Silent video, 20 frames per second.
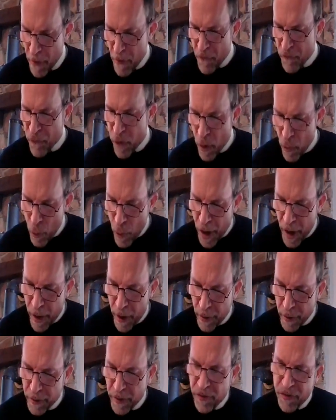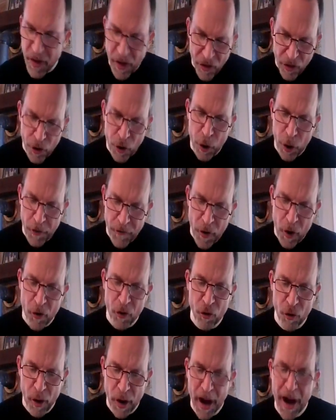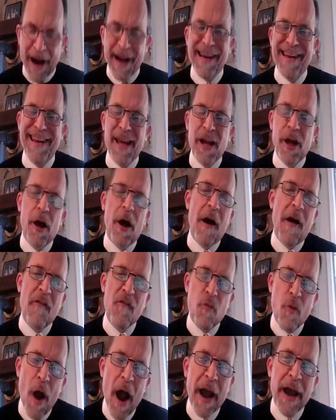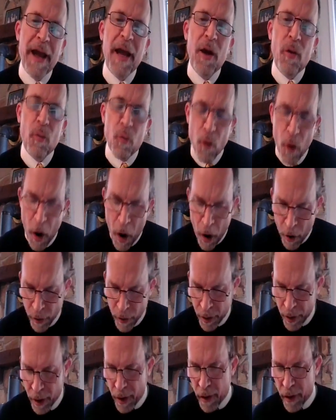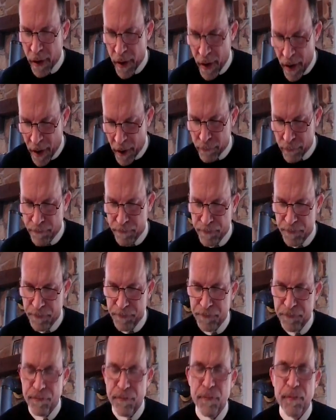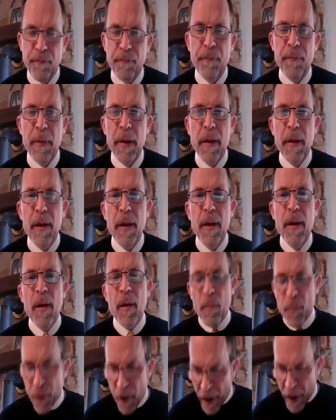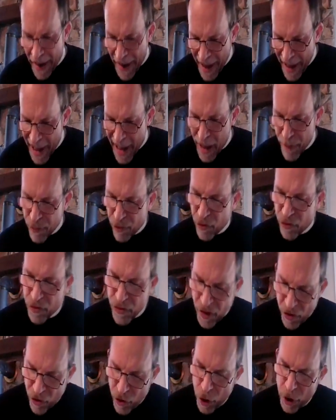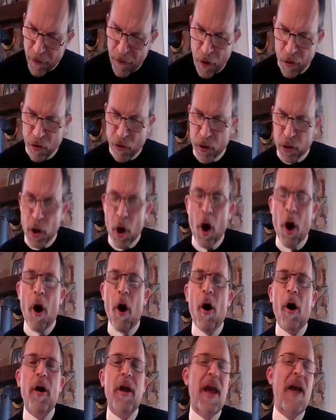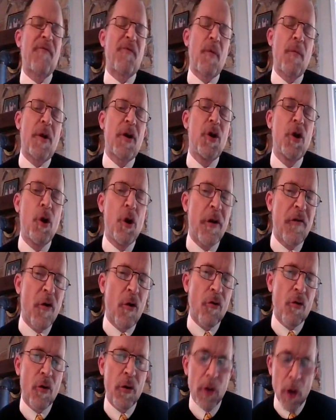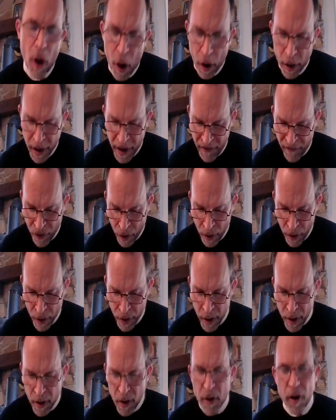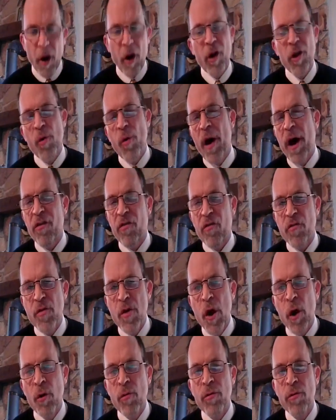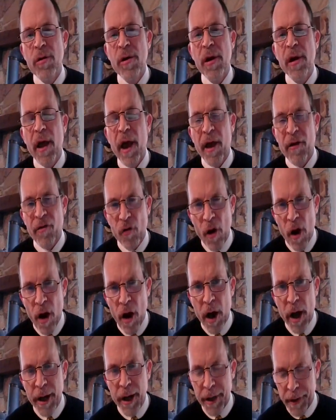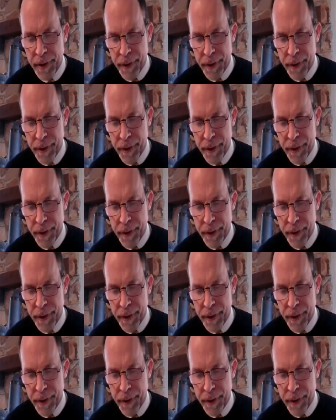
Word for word: From where did this universal idea of right and wrong come? Perhaps this universal law came from a universal lawgiver, otherwise known as God.